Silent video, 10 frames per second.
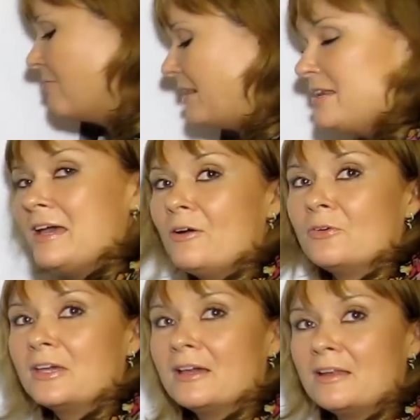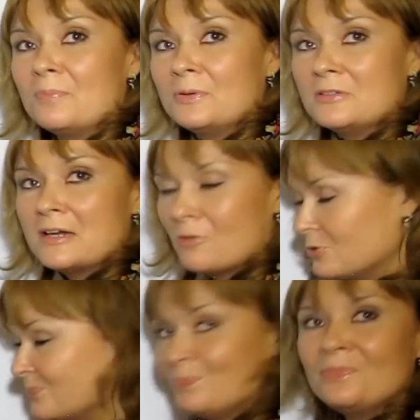Right now we're gonna put
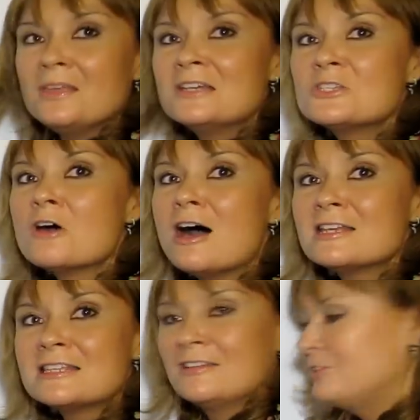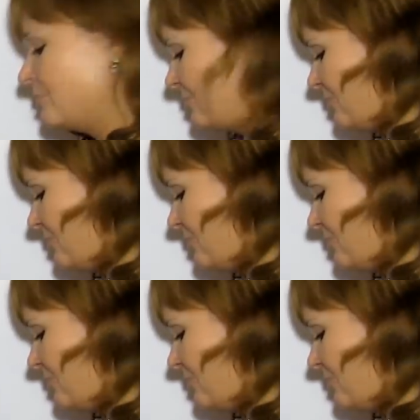our sauce into the